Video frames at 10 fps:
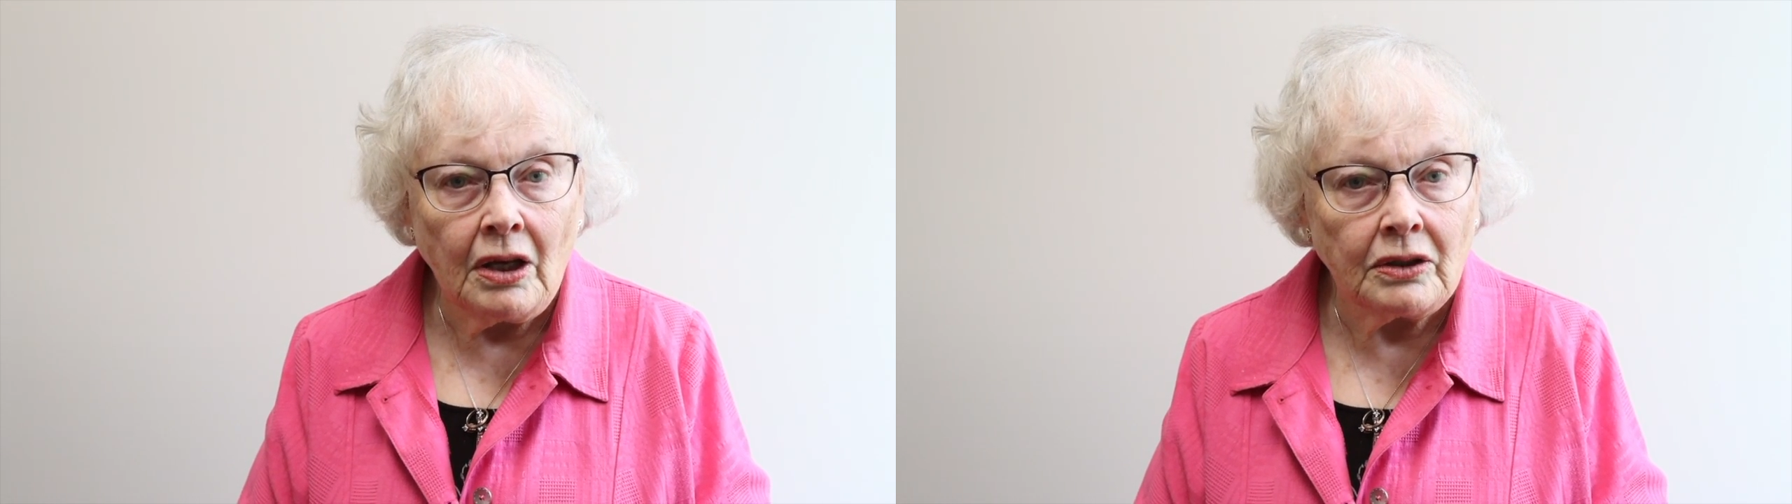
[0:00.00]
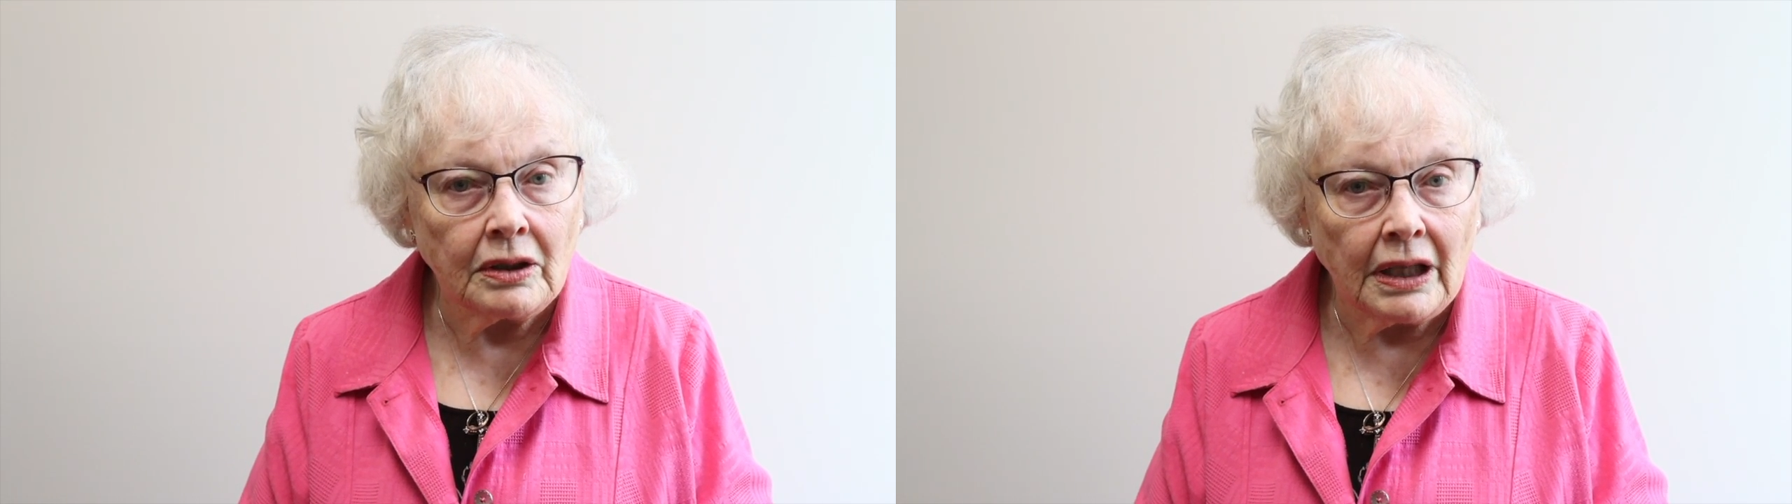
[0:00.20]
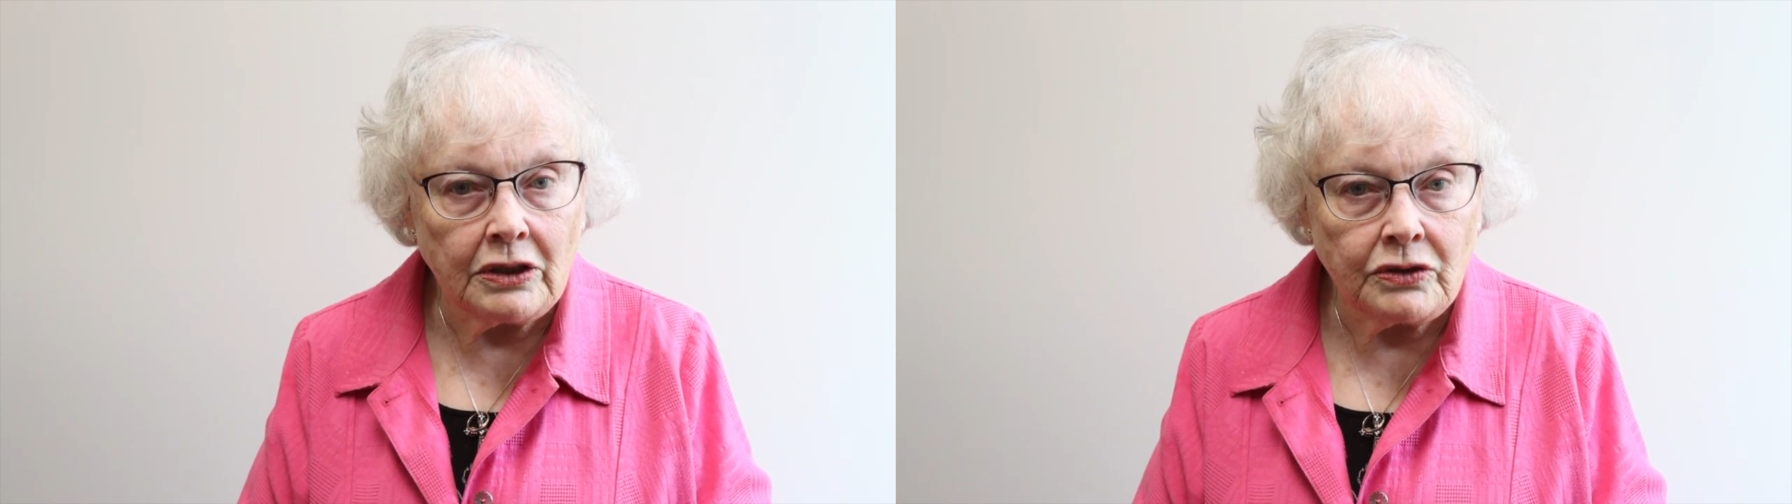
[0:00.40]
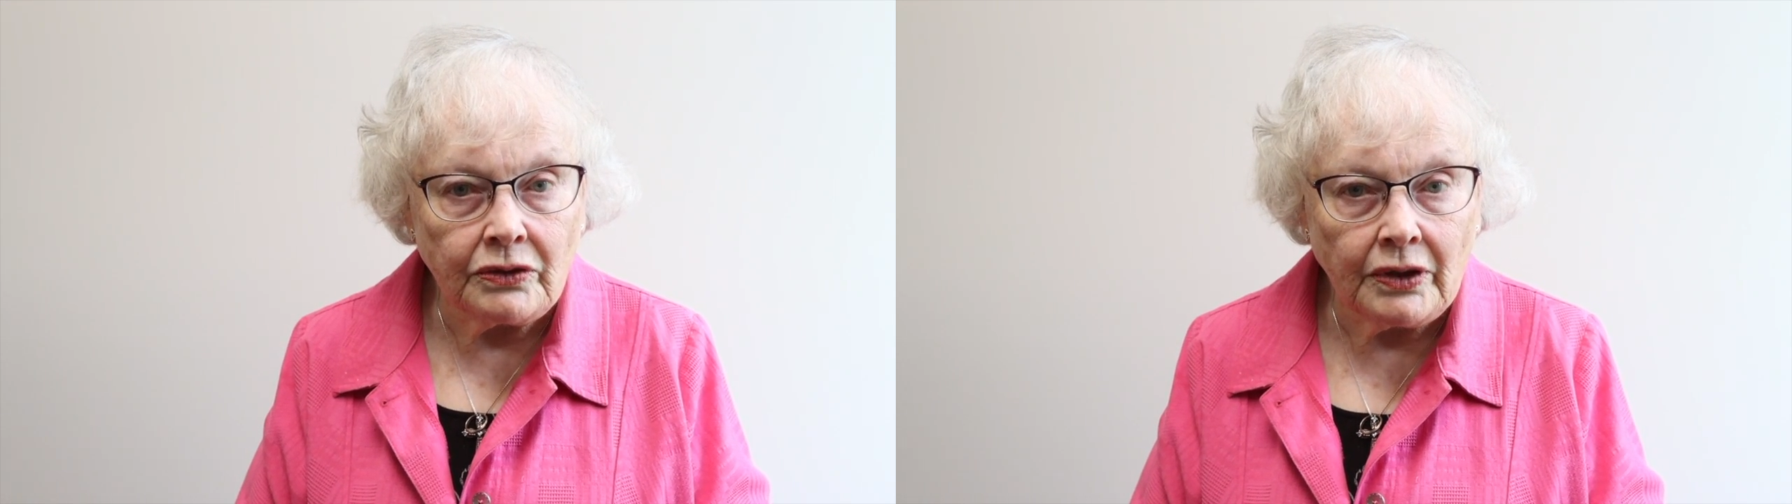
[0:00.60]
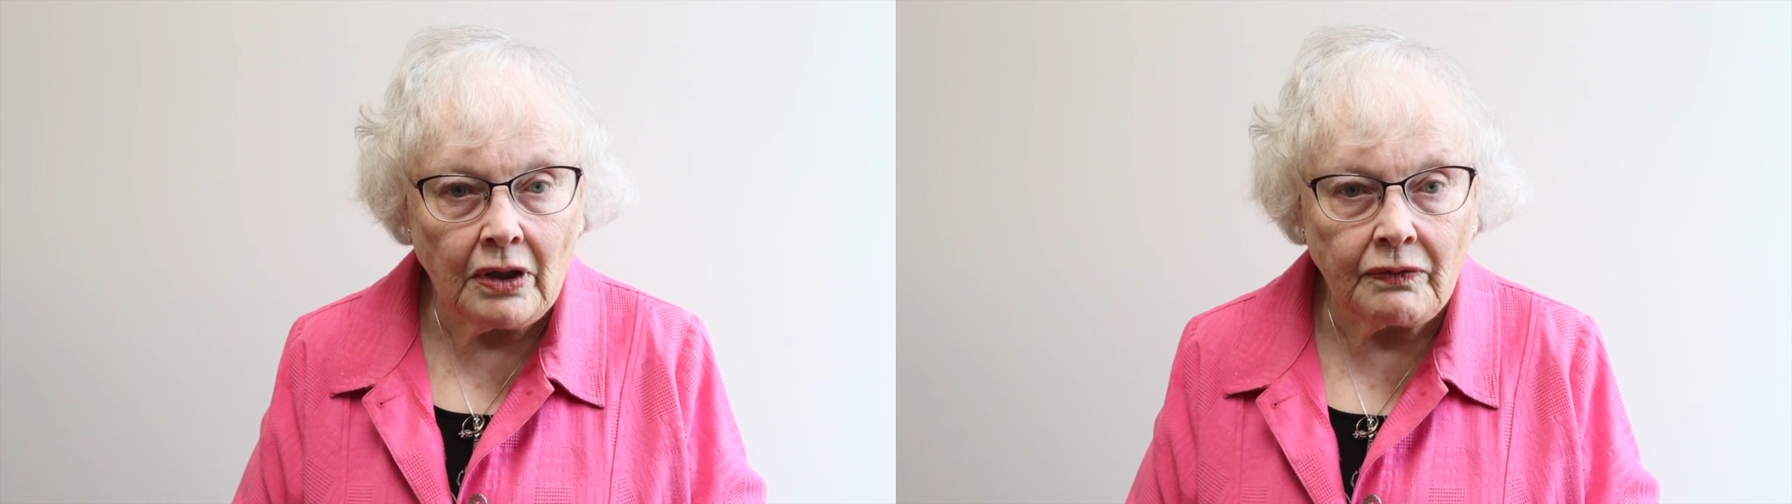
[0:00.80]
Delight
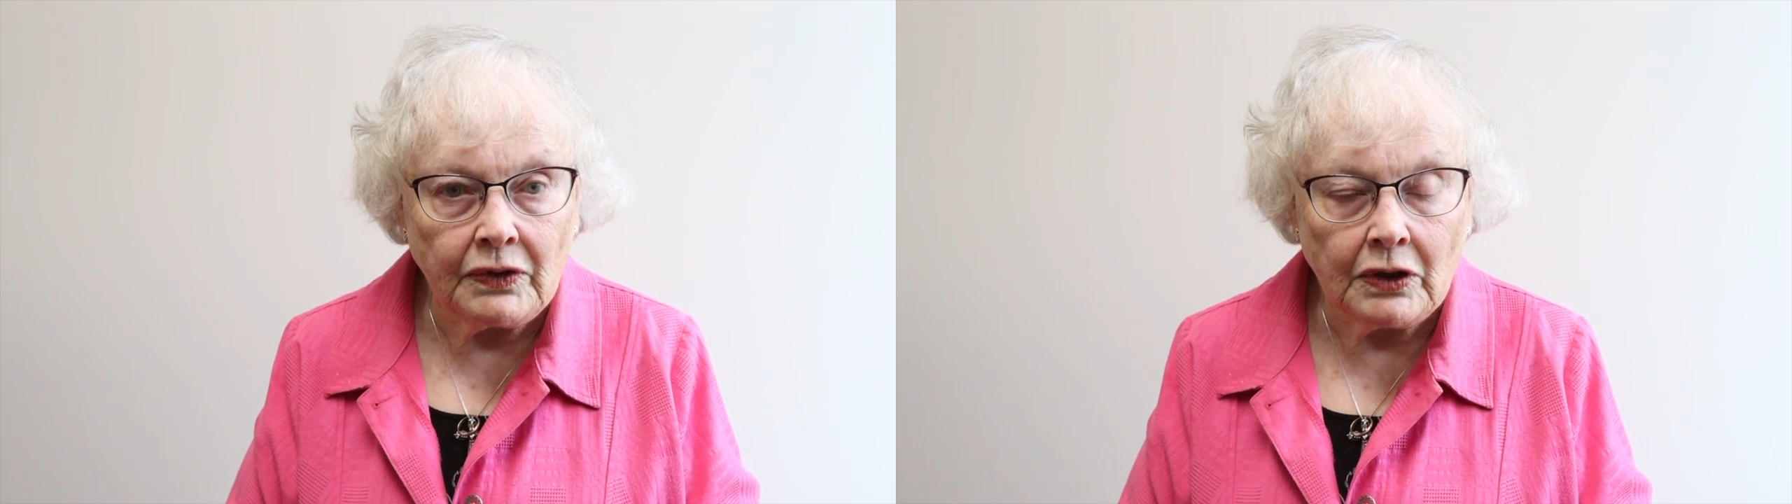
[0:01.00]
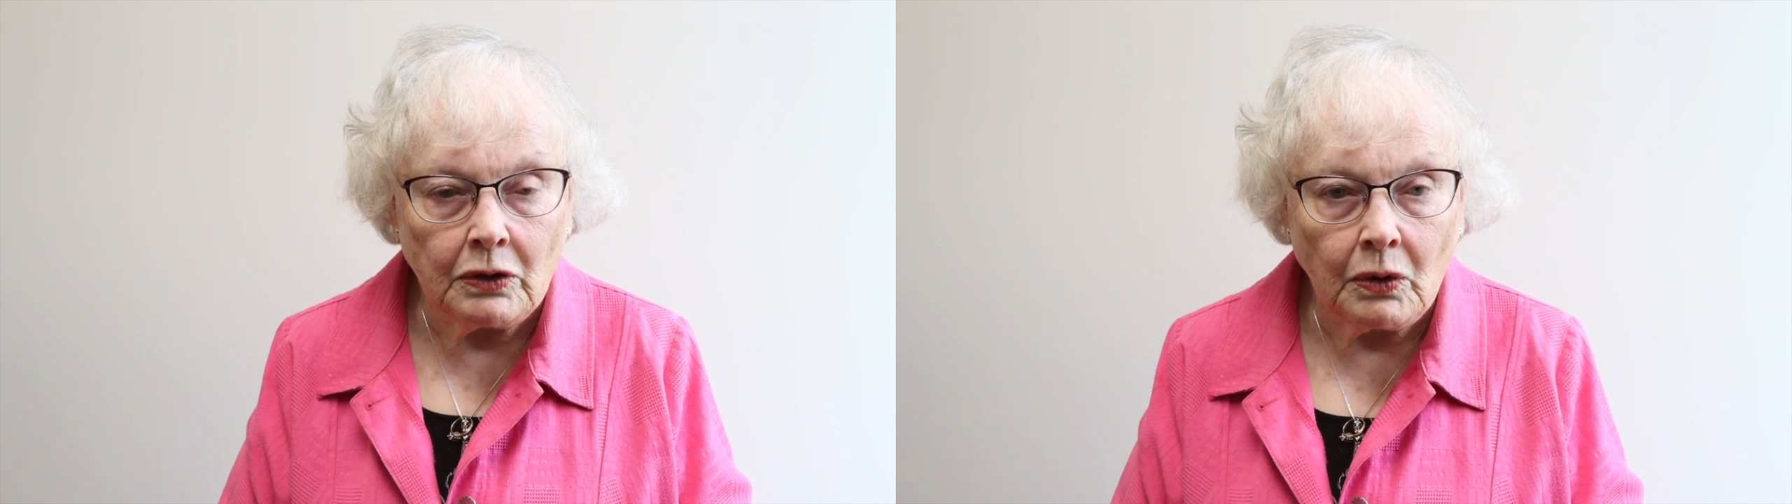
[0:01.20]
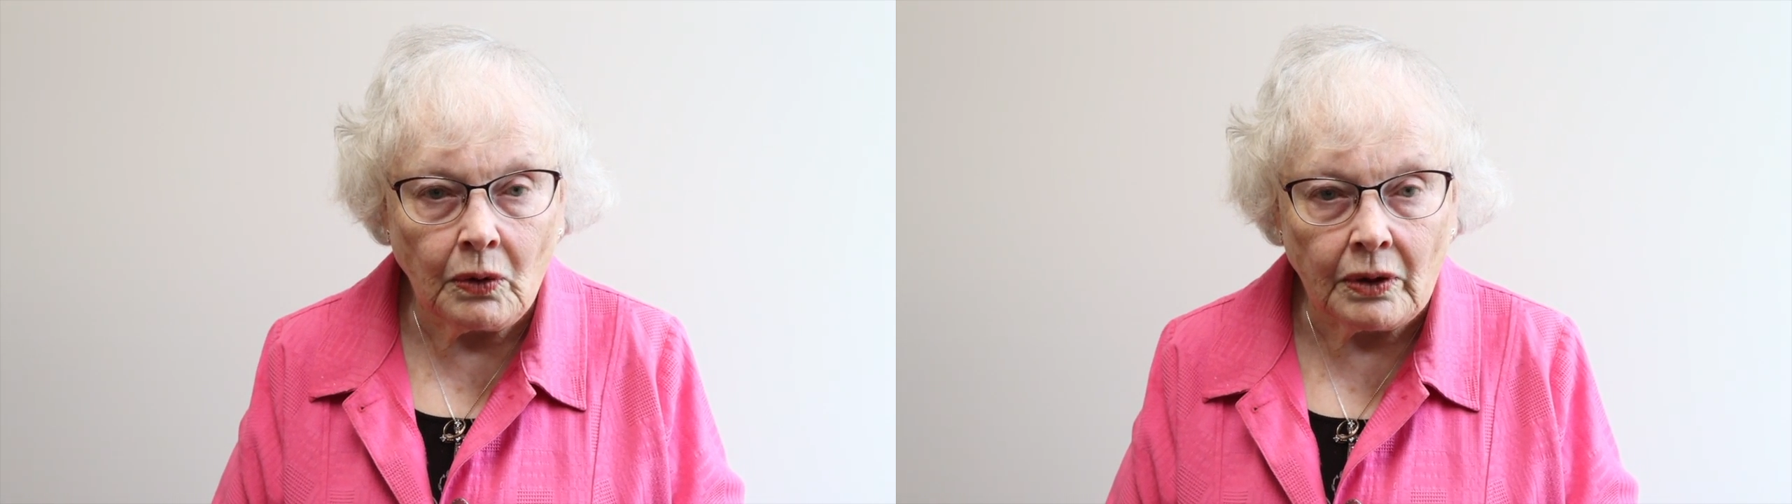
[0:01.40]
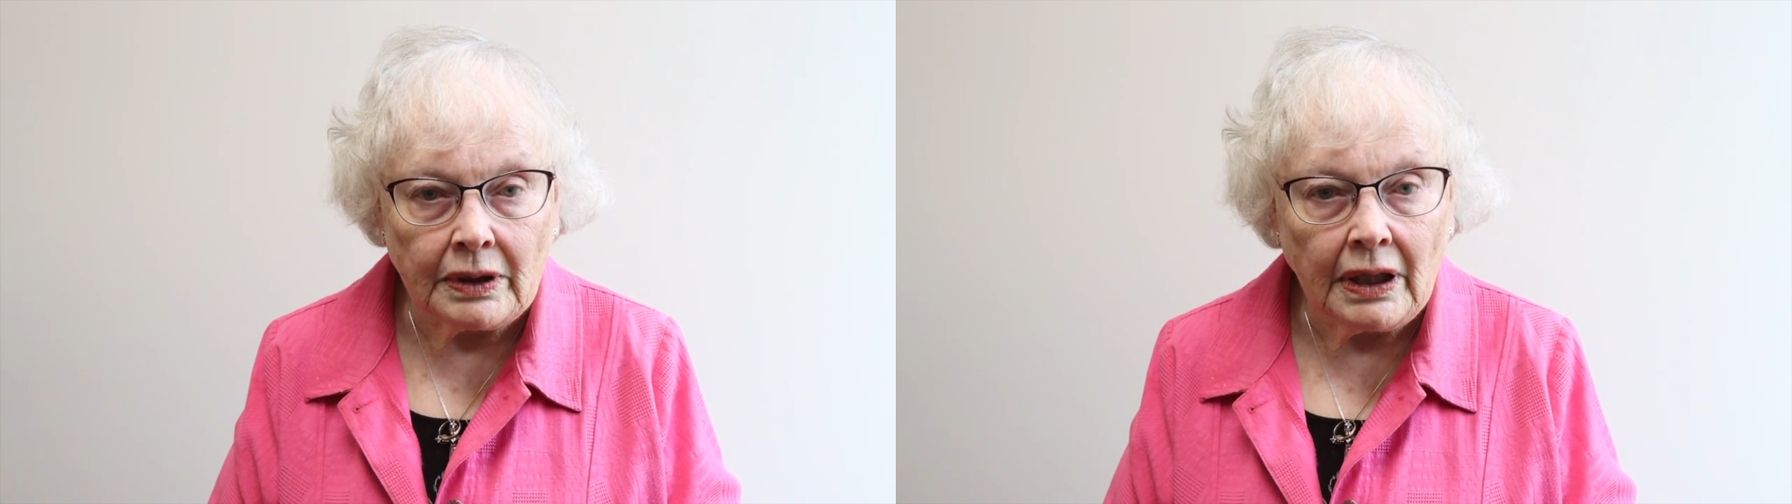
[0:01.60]
yourself in the Lord,